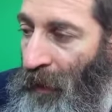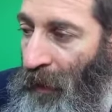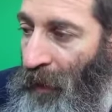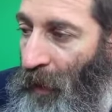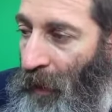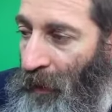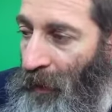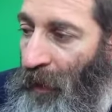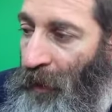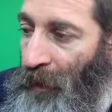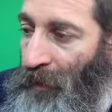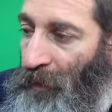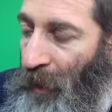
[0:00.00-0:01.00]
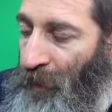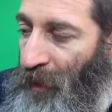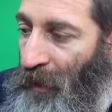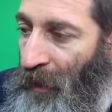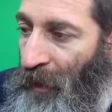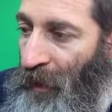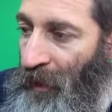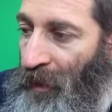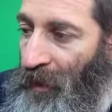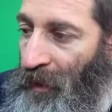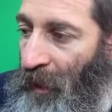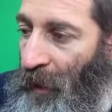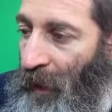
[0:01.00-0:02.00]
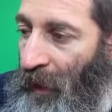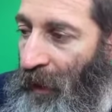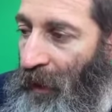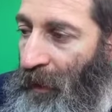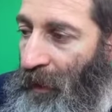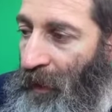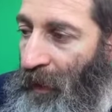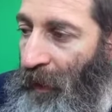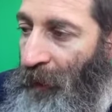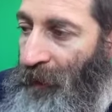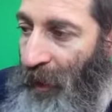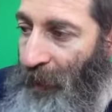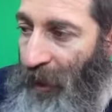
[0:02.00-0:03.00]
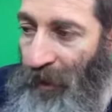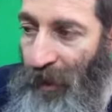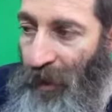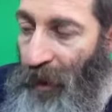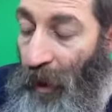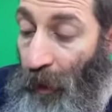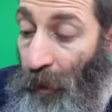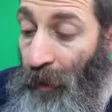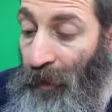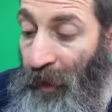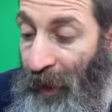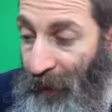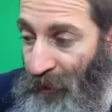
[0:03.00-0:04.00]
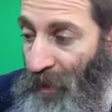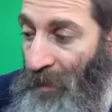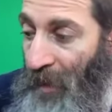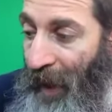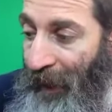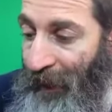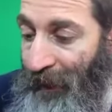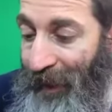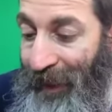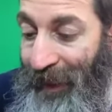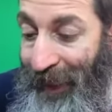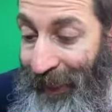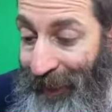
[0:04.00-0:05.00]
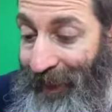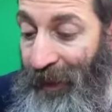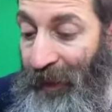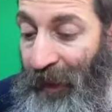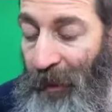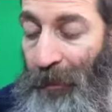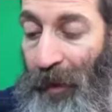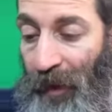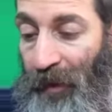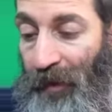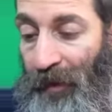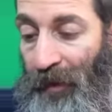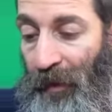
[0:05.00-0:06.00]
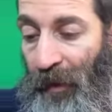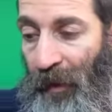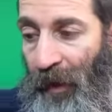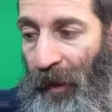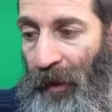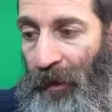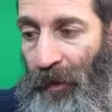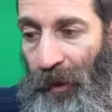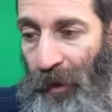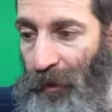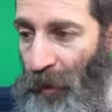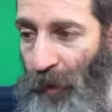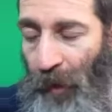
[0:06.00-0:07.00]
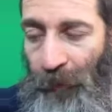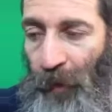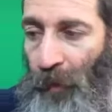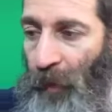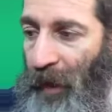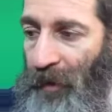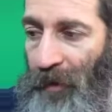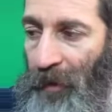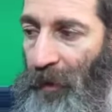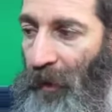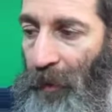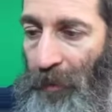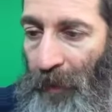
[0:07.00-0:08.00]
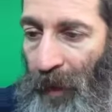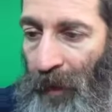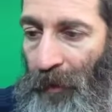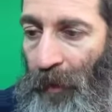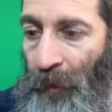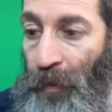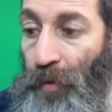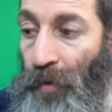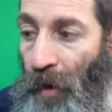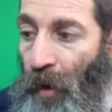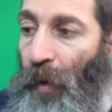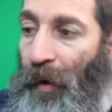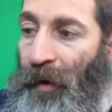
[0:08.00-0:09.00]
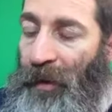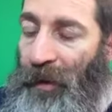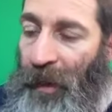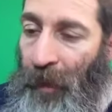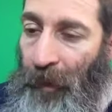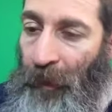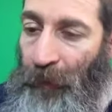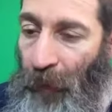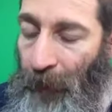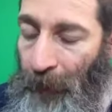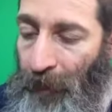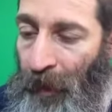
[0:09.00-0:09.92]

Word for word: according to Holy Scripture. So, uh, you know, if somebody's going to go the extra mile to get the clean meats, and you can do it if you're raising your own meat or if you know where it's coming from,